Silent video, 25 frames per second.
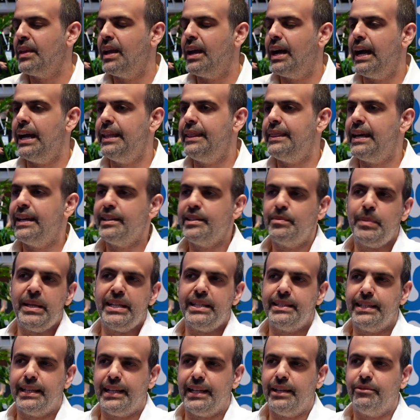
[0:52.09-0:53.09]
And that's
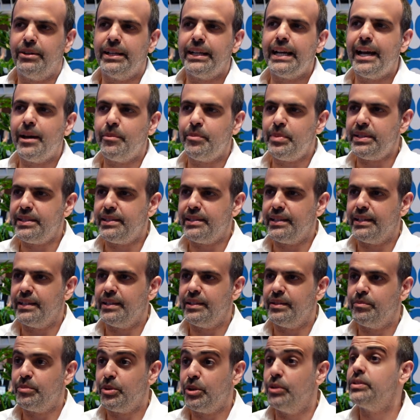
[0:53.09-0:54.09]
basically what happens
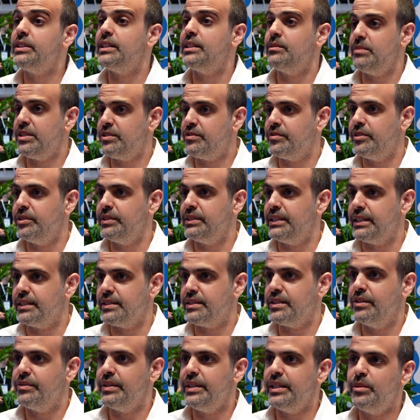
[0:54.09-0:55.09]
in protein misfolding.
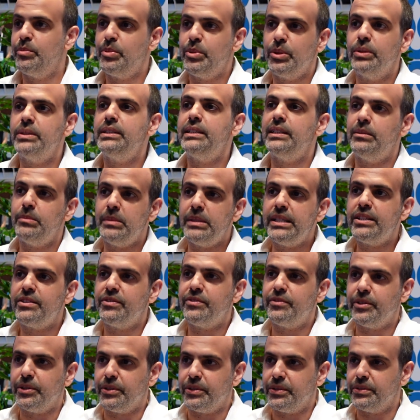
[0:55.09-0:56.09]
So when a protein
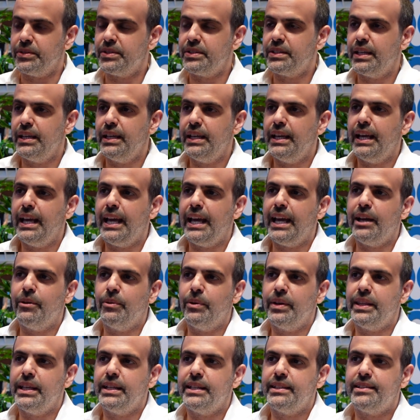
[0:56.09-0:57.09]
misfolds, it
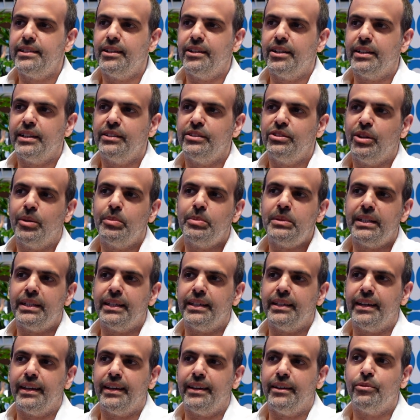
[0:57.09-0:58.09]
will then start
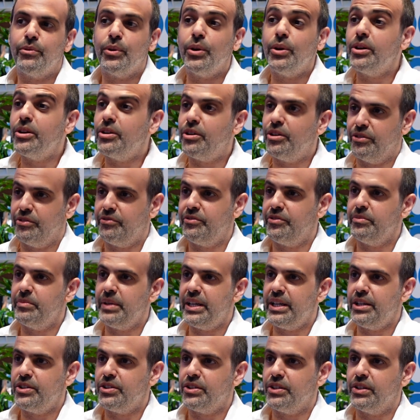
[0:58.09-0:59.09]
adopting a wrong
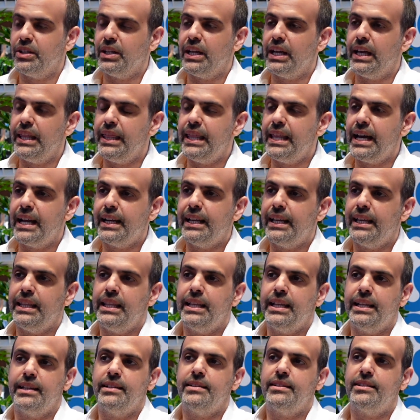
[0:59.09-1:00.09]
conformation, and that can
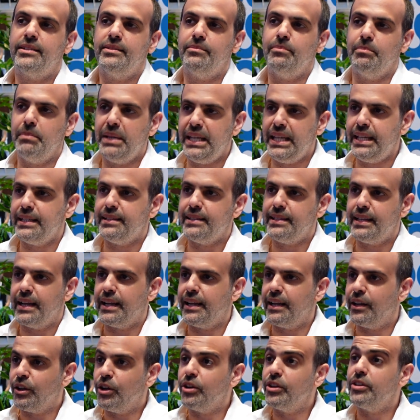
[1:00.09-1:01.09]
then means that
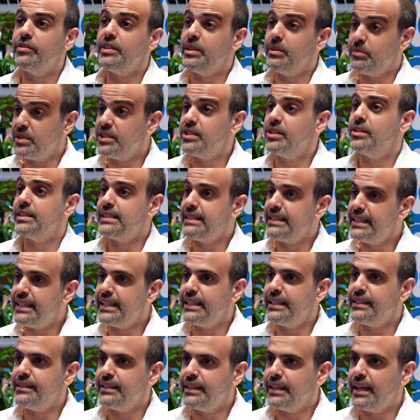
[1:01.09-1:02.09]
a lot of them start
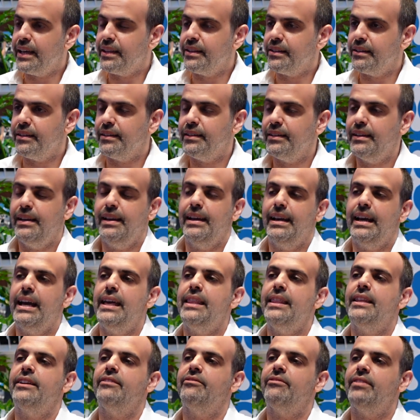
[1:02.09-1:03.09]
sticking together,
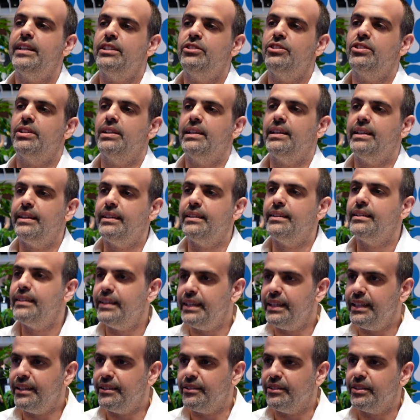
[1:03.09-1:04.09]
and then eventually,
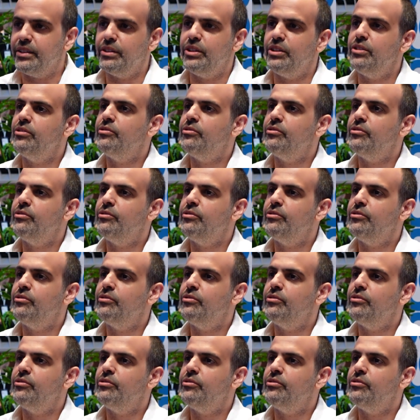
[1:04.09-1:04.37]
you know, you